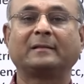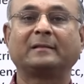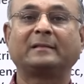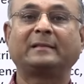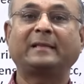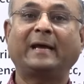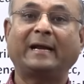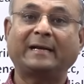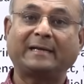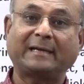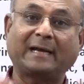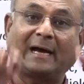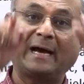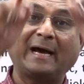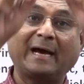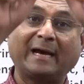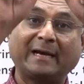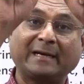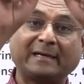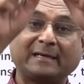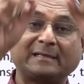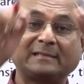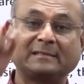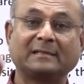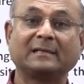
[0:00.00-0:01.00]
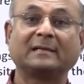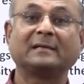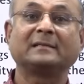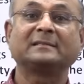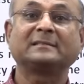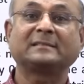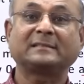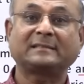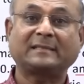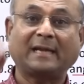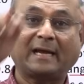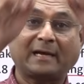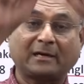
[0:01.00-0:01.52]
that are
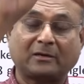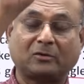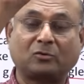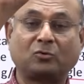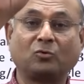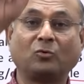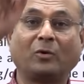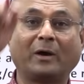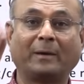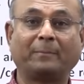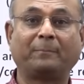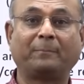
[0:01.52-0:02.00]
stuck to a